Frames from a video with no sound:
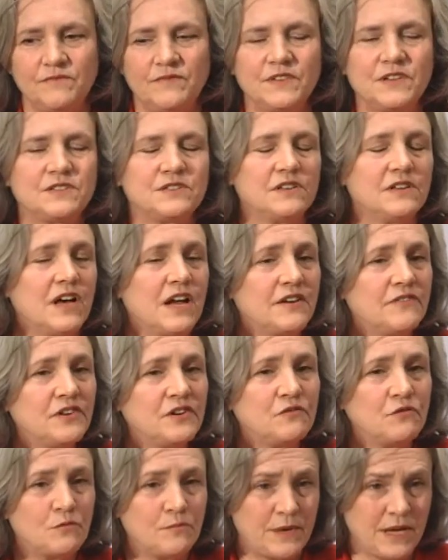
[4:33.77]
lot of
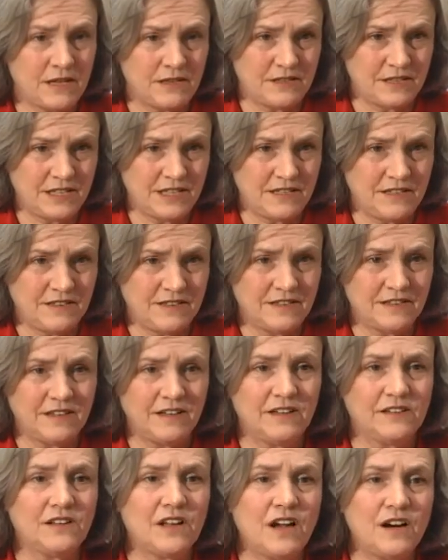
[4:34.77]
informality,
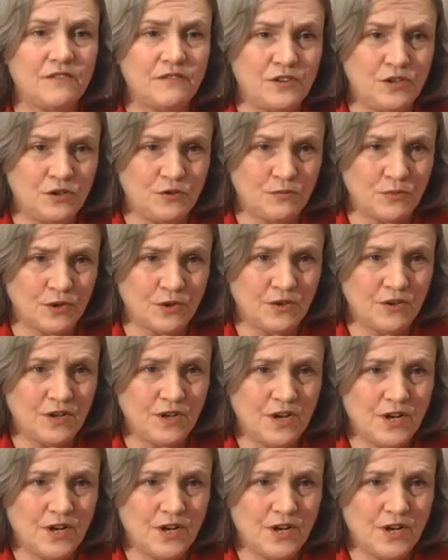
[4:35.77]
a lot of humor,